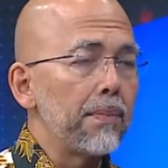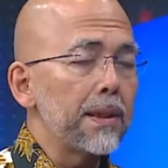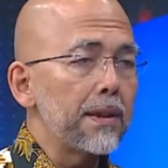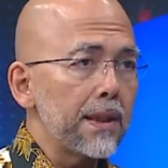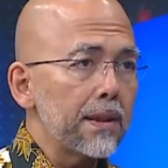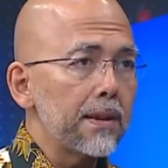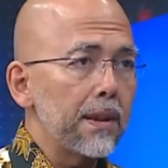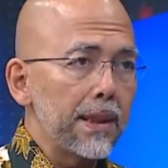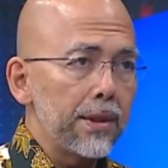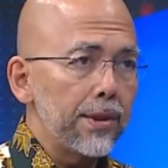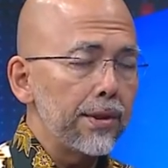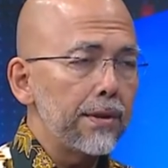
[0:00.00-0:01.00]
business
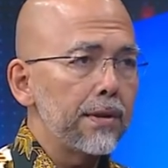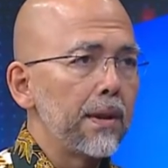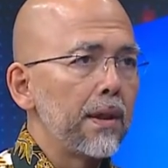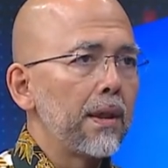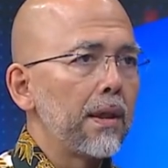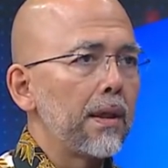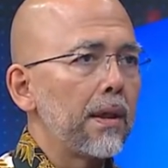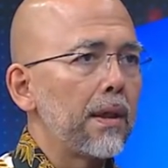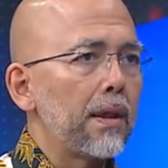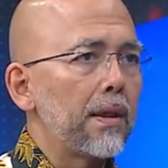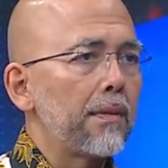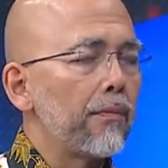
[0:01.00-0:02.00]
leaders,
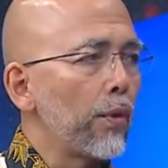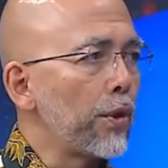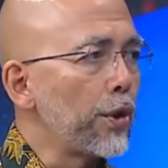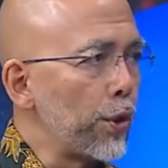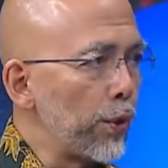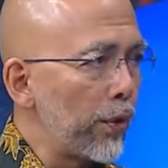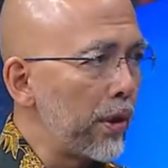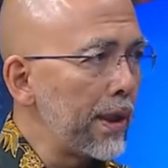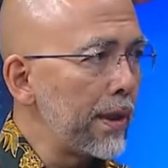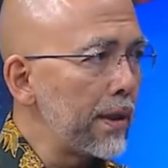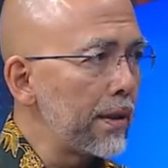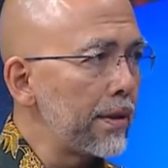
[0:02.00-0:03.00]
youth
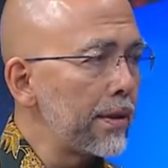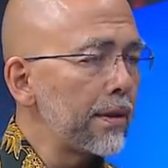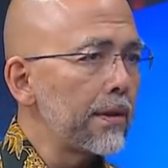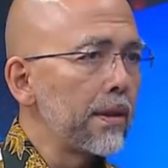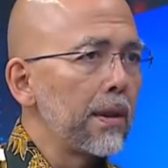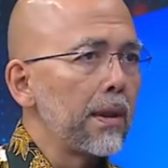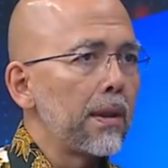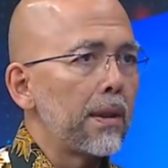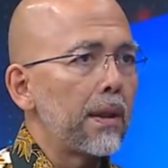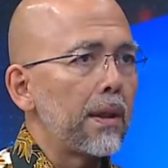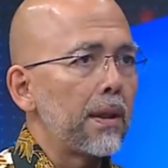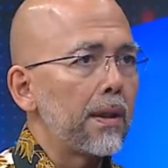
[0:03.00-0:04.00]
leaders,
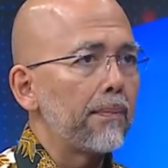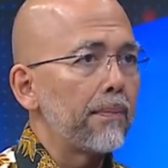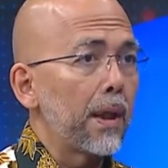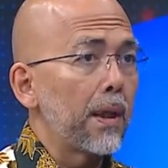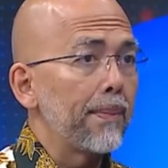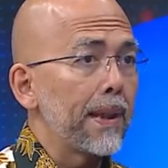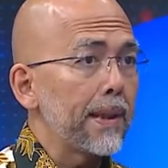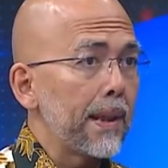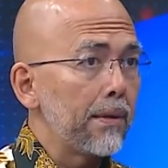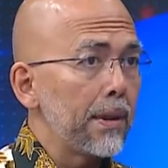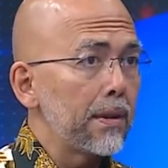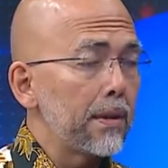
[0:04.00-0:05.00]

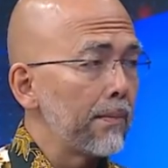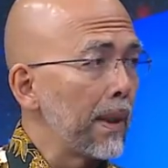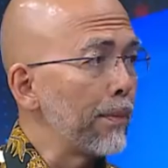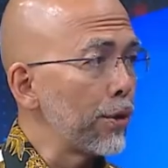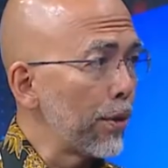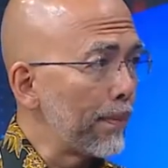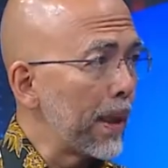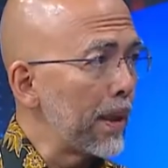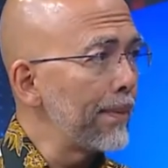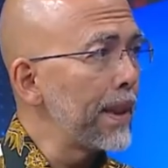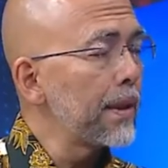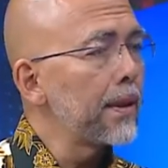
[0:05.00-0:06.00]
parliamentarians, members of
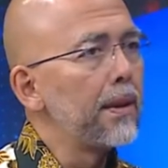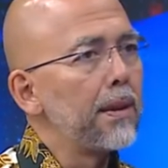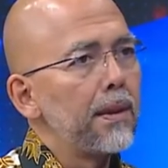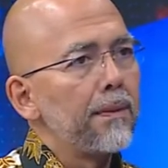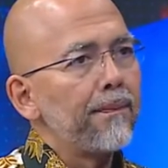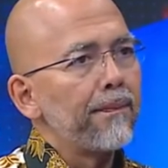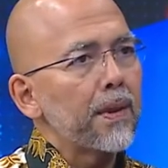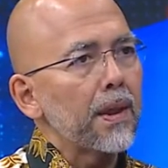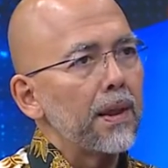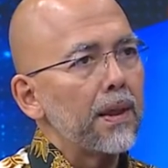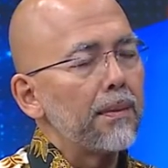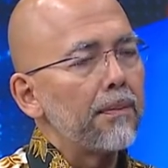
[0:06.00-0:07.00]
parliament. Mm-hmm.
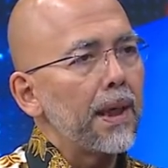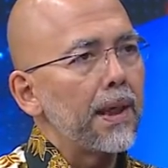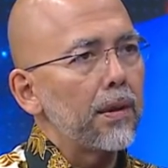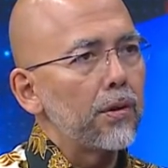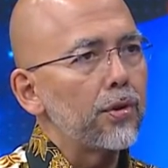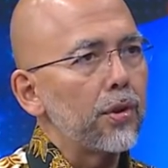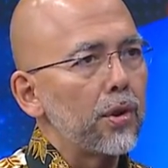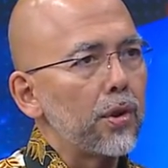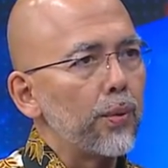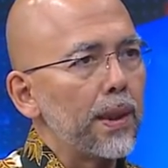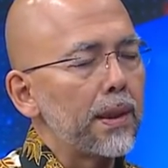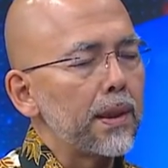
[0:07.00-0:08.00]
And also
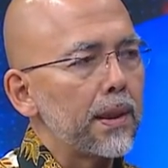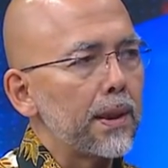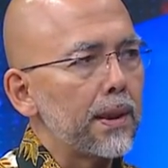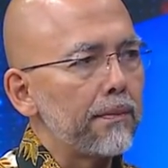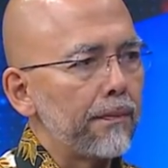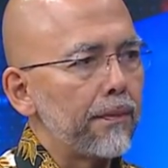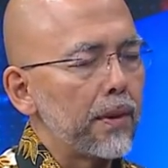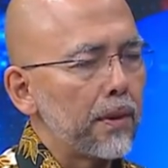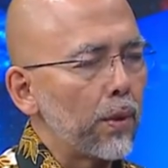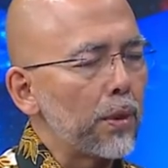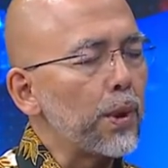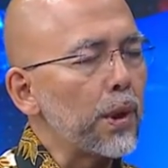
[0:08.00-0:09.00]
with
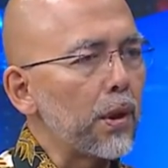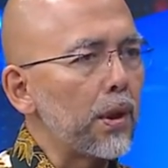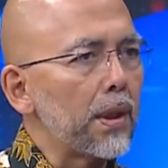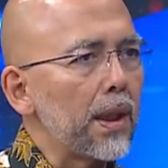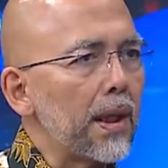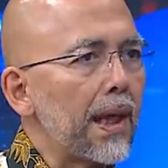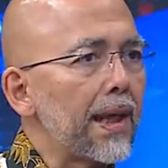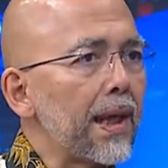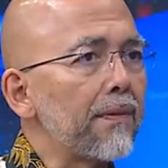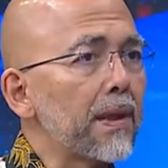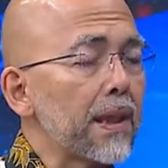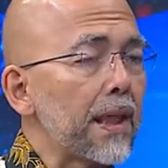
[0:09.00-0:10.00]
what we call a
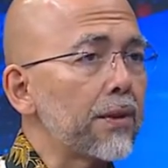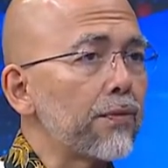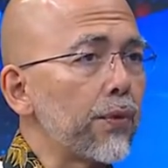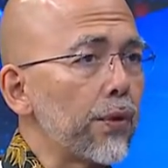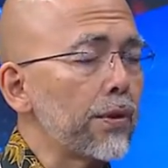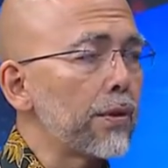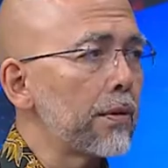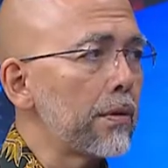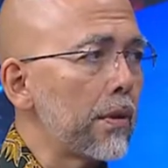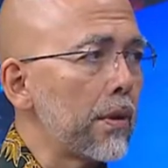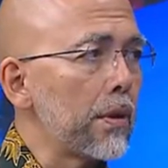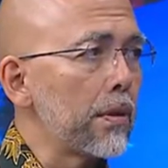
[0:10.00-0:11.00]
high-level task force
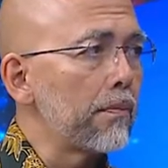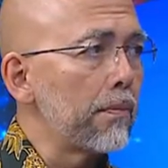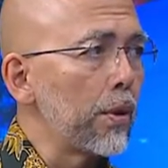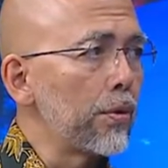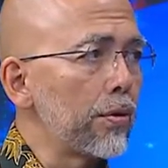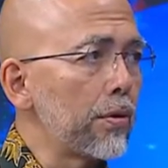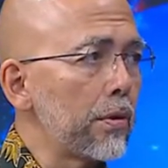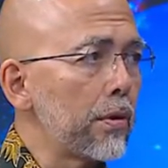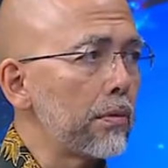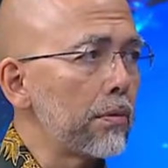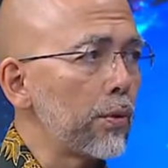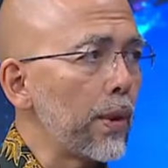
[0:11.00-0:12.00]
on
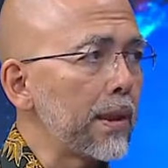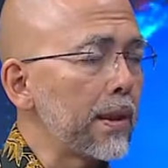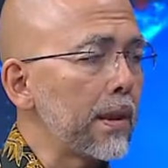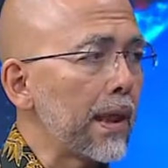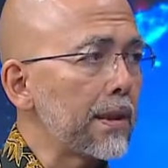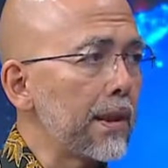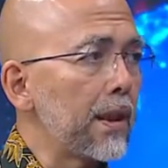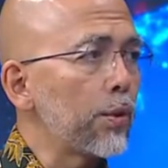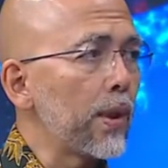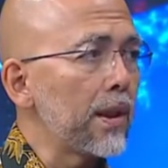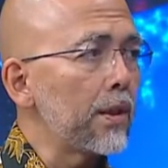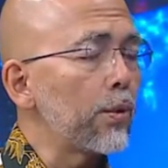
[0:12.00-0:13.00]
post-ASEAN
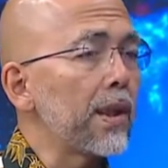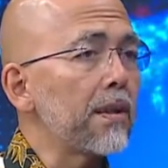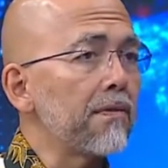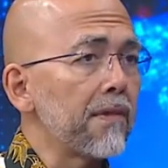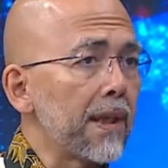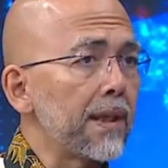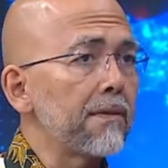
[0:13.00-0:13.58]
2025.